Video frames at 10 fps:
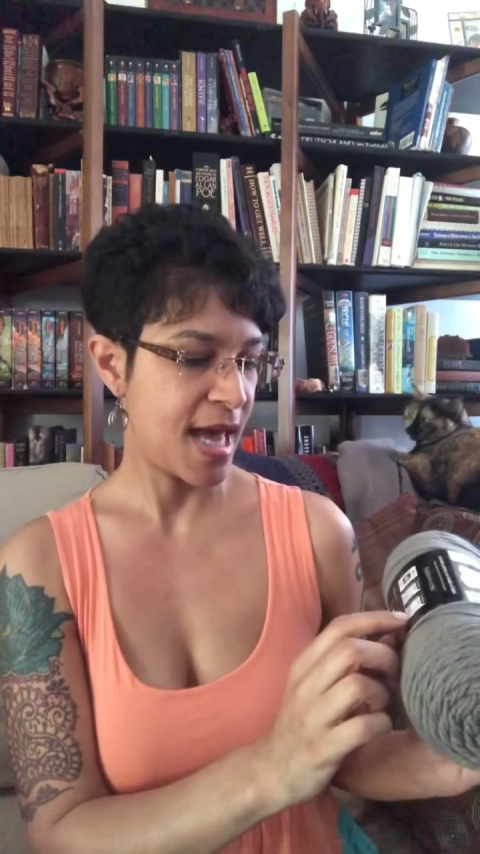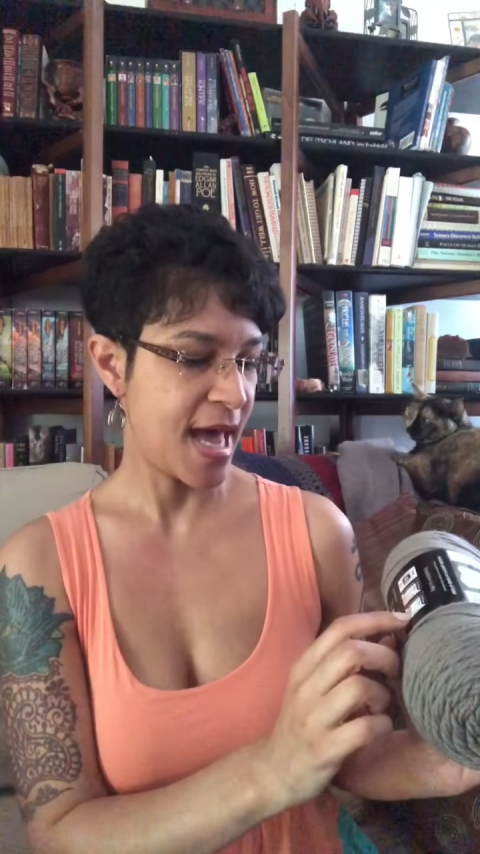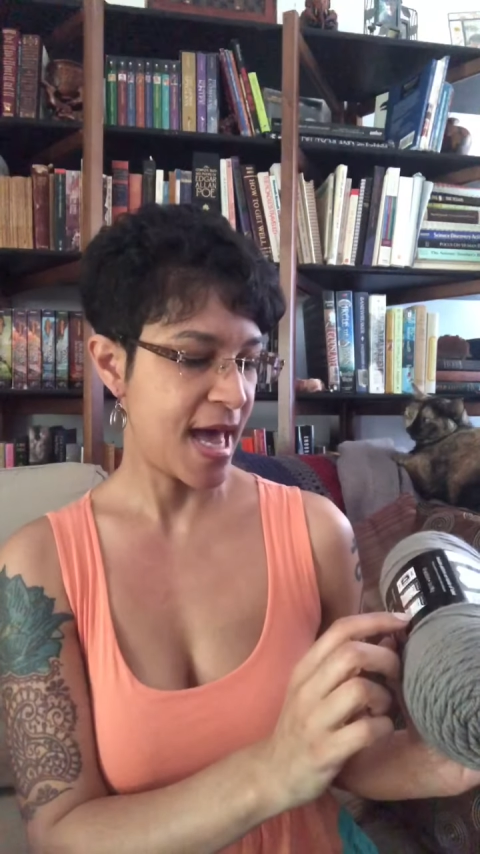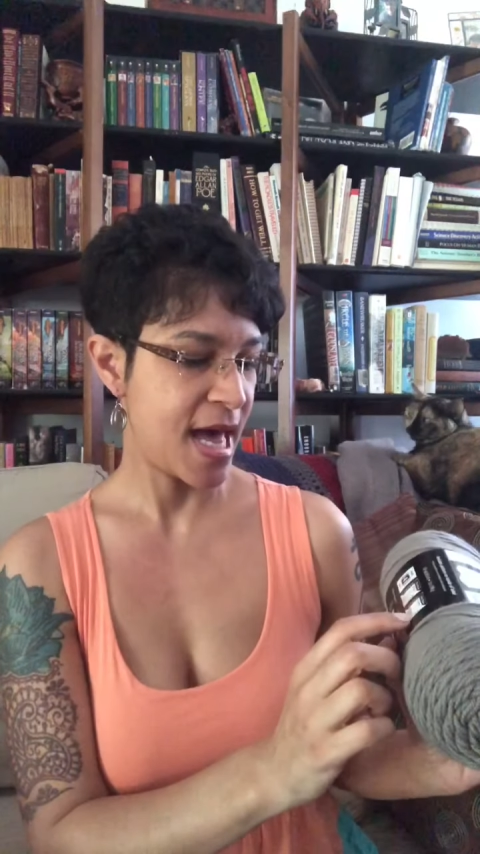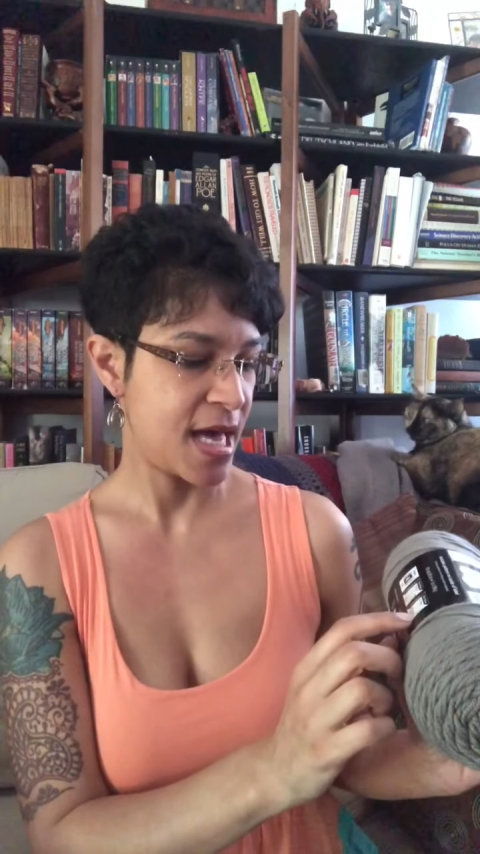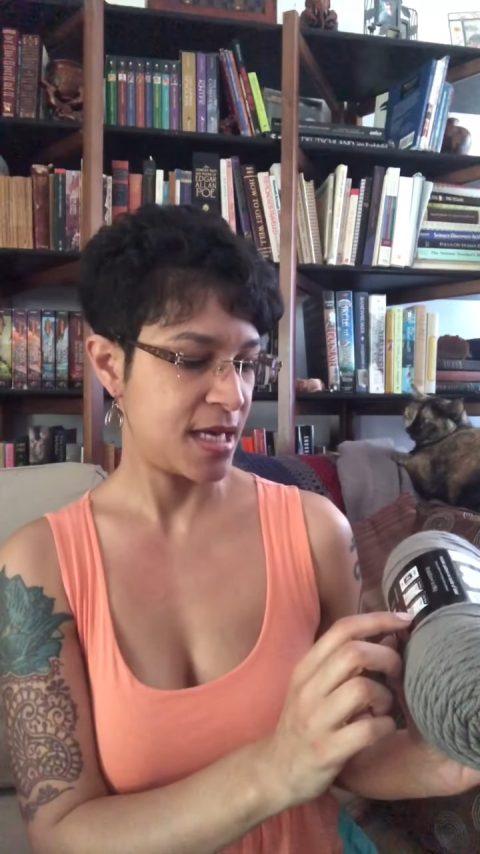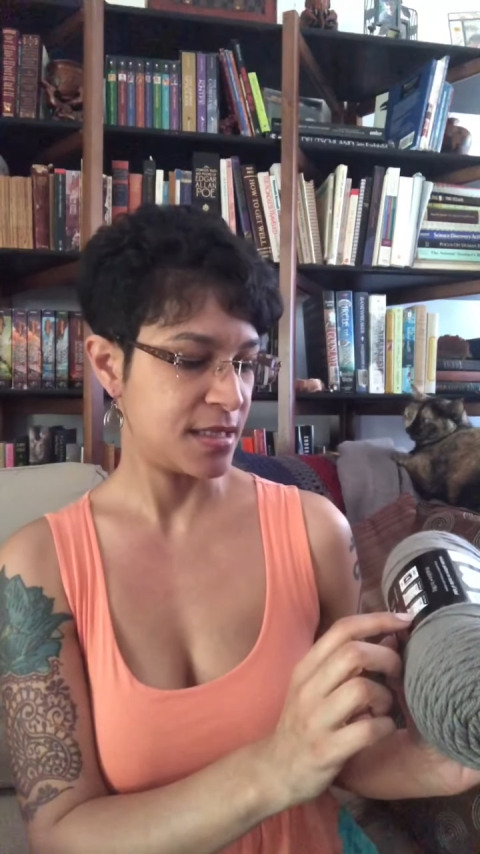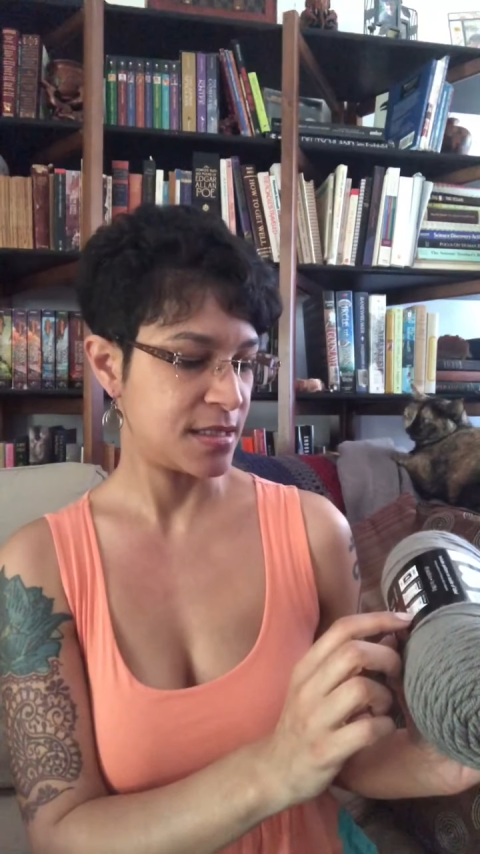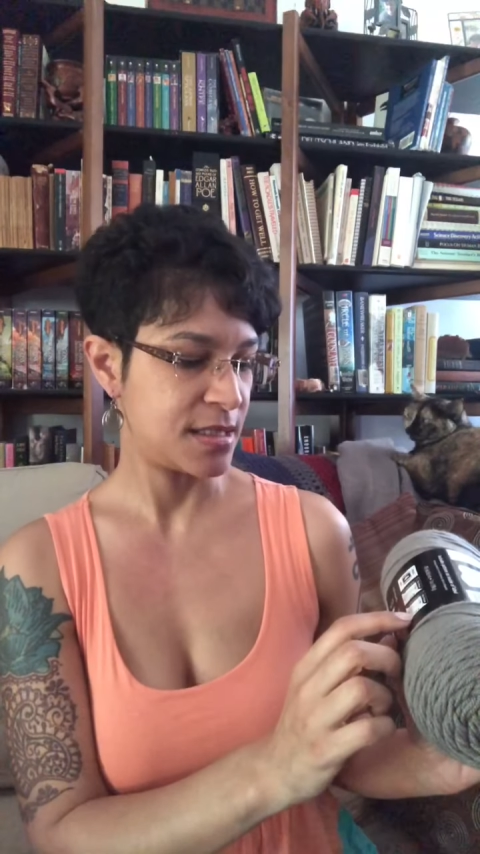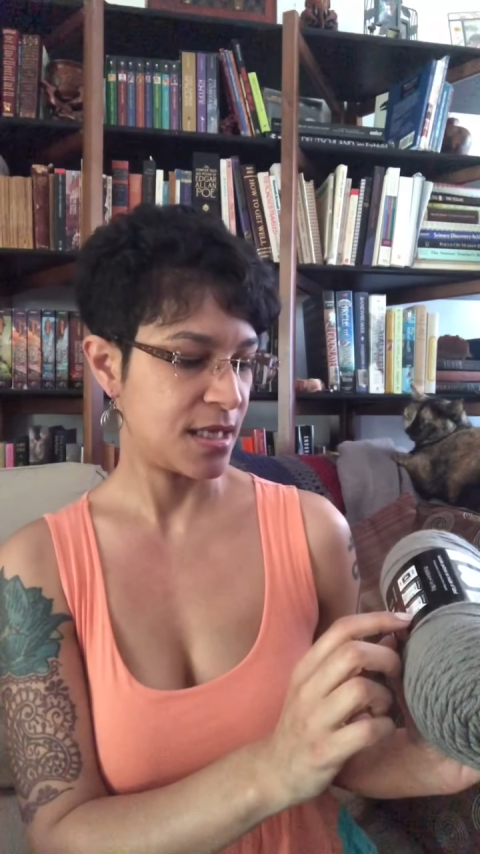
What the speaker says: and